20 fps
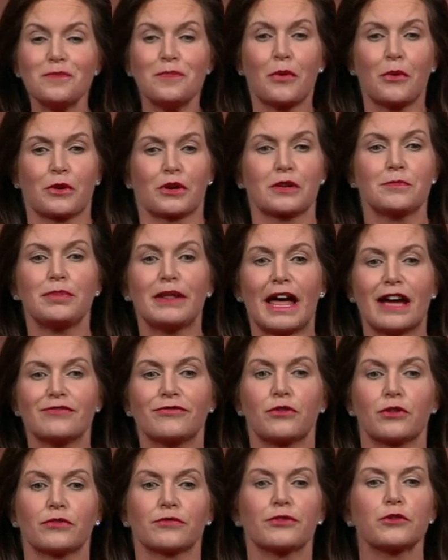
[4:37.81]
important a
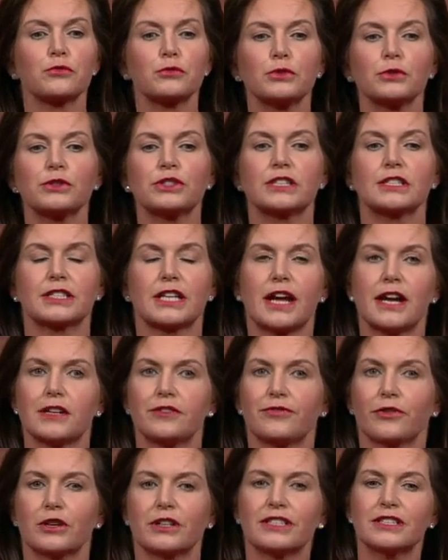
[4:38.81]
platform for rules
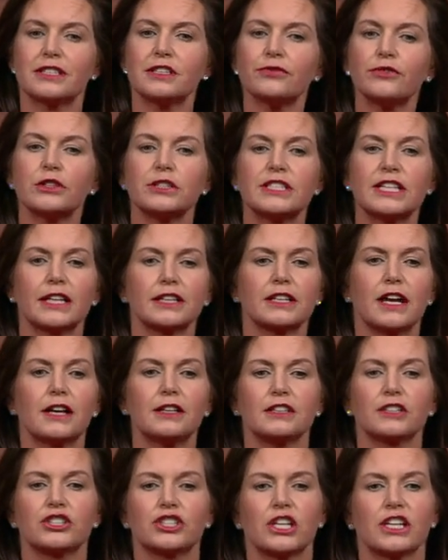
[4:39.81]
designed for a different
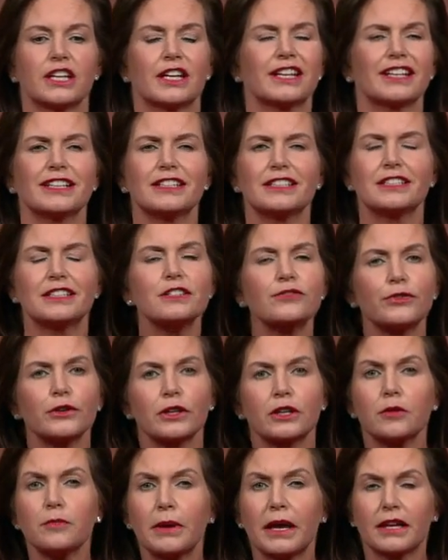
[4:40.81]
technology and a
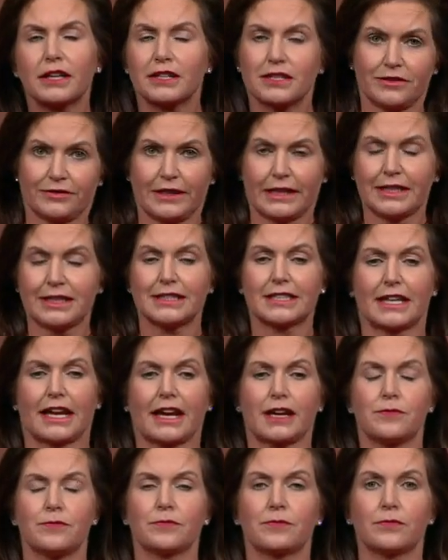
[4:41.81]
different competitive
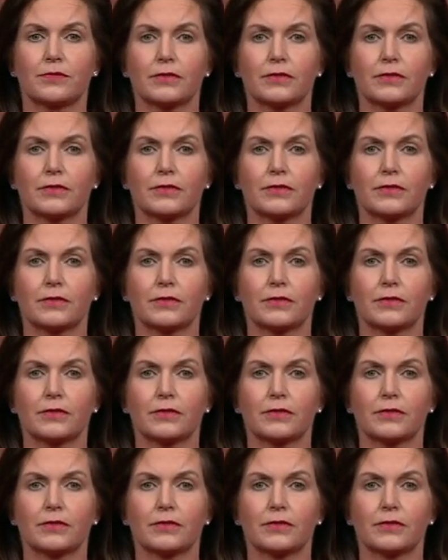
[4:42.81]
landscape.